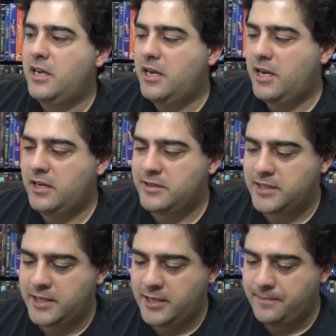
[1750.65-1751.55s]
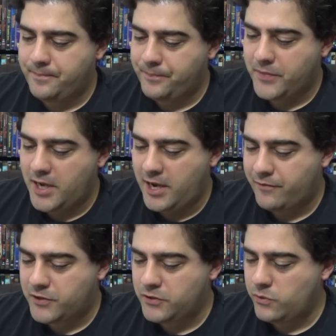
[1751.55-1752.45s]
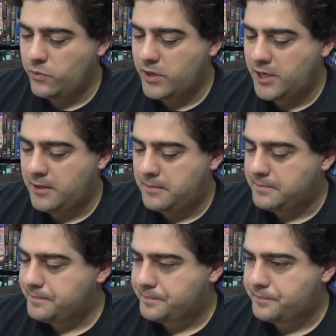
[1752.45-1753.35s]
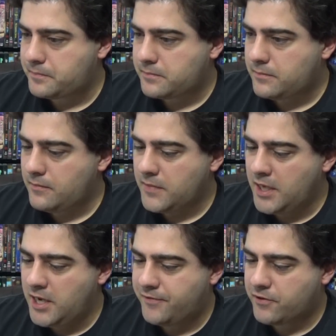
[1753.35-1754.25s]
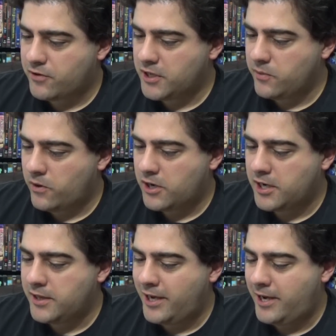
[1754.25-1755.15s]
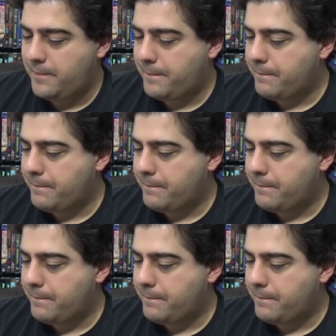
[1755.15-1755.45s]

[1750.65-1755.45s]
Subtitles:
and I have to really work on that.